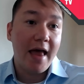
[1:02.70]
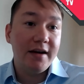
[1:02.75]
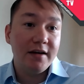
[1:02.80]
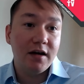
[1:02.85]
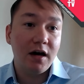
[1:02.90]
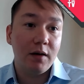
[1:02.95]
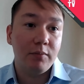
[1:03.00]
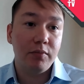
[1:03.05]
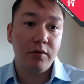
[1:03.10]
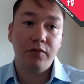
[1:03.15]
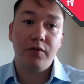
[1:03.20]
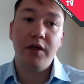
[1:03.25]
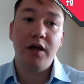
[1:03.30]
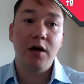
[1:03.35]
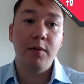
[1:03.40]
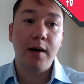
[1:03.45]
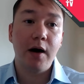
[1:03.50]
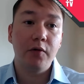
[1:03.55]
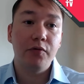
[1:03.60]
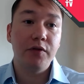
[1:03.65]
end up. Think
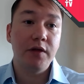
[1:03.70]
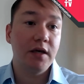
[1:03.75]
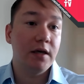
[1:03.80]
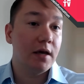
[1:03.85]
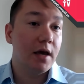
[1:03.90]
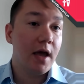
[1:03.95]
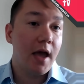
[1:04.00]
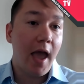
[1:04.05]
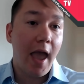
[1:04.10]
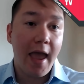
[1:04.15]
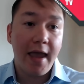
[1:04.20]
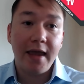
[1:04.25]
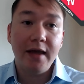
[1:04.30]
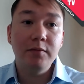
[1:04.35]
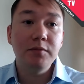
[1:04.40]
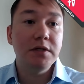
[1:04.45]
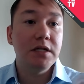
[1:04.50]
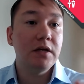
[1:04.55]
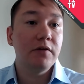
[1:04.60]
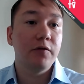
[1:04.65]
about the
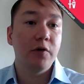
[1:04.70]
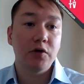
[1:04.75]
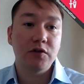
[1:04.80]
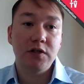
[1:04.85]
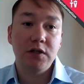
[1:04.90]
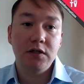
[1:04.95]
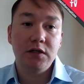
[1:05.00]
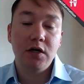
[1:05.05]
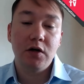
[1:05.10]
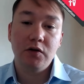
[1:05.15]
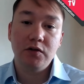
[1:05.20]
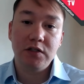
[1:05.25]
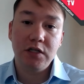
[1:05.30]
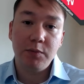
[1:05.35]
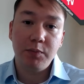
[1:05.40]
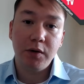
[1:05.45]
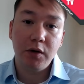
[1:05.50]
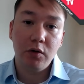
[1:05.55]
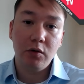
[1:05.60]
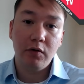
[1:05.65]
AMD versus Intel
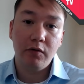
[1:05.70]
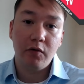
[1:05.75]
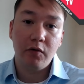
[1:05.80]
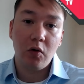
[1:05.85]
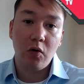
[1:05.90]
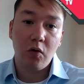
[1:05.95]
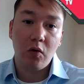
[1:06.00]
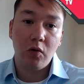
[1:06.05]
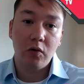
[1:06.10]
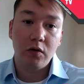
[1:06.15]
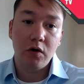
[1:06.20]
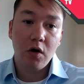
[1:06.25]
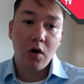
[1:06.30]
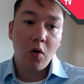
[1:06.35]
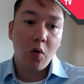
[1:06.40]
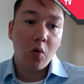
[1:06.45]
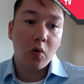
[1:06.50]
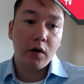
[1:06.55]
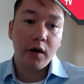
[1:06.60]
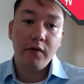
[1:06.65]
CPU of old,
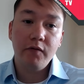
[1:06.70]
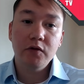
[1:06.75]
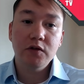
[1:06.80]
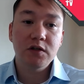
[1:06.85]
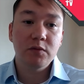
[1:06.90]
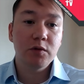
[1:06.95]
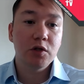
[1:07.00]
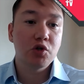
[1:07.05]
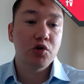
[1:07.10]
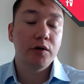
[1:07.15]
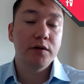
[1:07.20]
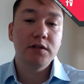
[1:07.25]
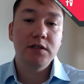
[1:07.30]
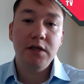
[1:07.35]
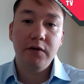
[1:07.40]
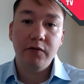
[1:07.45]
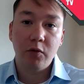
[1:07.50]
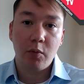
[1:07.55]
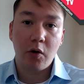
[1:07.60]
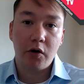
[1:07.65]
or even some of the
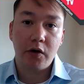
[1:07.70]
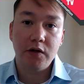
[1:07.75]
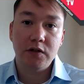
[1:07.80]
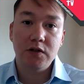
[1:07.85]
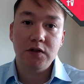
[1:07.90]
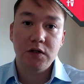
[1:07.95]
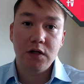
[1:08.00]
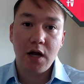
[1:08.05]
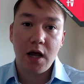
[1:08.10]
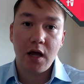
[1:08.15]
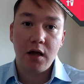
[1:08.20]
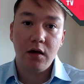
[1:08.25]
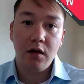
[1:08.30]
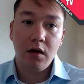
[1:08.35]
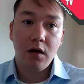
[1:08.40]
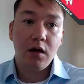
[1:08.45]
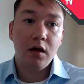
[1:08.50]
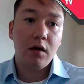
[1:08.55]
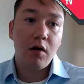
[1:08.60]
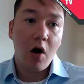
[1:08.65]
transceiver markets today.
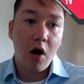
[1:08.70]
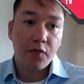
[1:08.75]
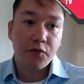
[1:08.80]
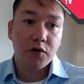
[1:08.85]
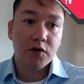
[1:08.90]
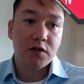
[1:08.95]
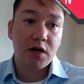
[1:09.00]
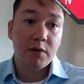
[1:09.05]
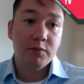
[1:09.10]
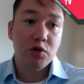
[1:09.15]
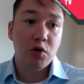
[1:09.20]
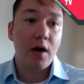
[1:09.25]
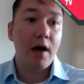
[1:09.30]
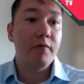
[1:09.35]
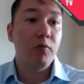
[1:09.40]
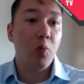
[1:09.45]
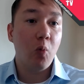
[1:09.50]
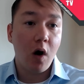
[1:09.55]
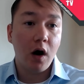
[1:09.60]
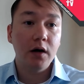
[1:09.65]
Oftentimes, you
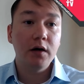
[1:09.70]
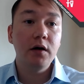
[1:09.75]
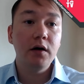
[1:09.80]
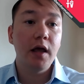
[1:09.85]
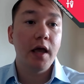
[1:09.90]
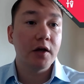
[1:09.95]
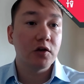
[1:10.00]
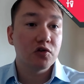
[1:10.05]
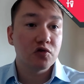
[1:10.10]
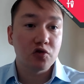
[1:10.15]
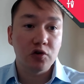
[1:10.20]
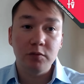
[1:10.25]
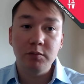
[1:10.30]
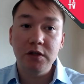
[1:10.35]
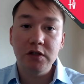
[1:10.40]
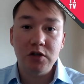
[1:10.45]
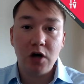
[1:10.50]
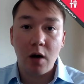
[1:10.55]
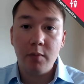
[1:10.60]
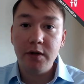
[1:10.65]
have one
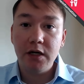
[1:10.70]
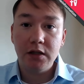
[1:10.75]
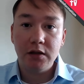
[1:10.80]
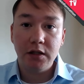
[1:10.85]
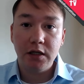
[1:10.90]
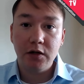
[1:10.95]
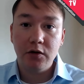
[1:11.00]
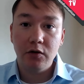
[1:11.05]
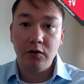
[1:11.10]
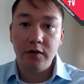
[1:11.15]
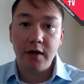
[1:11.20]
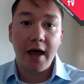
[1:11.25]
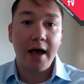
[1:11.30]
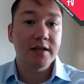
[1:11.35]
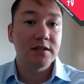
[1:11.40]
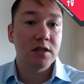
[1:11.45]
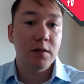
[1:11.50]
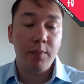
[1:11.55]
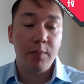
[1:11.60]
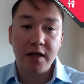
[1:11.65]
extremely dominant leader that
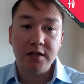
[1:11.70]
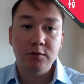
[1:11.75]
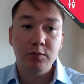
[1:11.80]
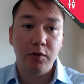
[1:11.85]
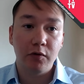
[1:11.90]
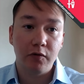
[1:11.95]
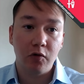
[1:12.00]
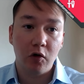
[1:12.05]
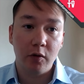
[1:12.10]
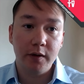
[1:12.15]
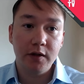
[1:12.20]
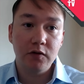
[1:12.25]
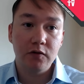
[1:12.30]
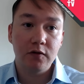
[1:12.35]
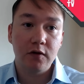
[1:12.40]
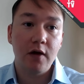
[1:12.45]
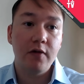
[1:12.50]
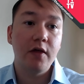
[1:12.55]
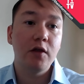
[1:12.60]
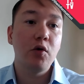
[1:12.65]
has the best
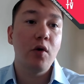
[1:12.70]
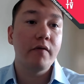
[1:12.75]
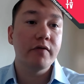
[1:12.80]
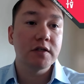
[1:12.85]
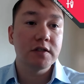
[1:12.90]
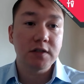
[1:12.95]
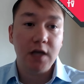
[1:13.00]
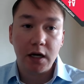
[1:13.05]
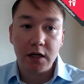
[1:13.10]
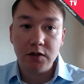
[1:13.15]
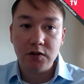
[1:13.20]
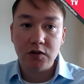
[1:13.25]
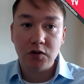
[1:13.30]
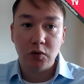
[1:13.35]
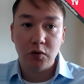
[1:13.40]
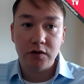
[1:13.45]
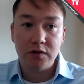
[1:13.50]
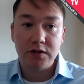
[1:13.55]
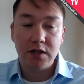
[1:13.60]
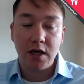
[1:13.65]
performance, and then you have a second
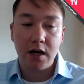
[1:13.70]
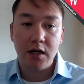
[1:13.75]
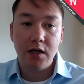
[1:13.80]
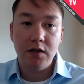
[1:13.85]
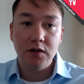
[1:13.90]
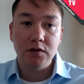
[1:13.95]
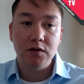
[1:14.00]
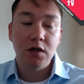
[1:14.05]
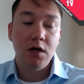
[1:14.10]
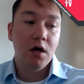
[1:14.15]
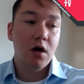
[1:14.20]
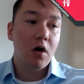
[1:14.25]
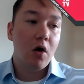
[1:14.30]
source that is